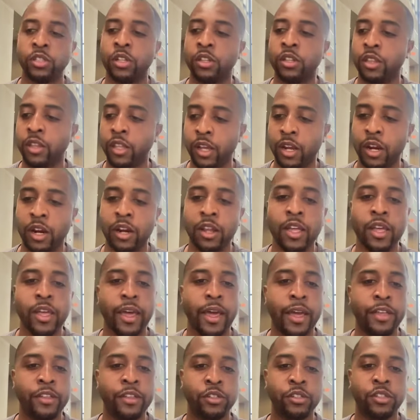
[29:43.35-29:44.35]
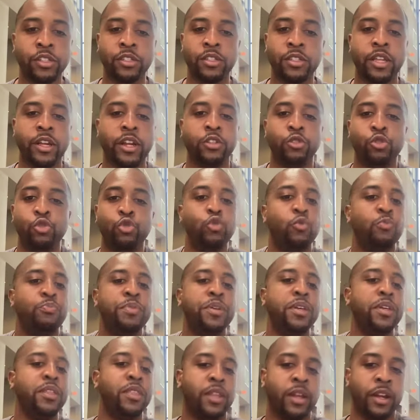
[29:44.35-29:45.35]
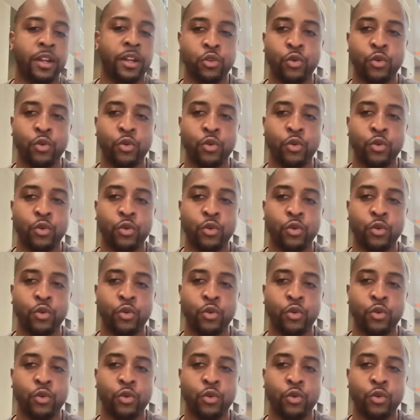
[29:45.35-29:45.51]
you're there, and you're just there to be there.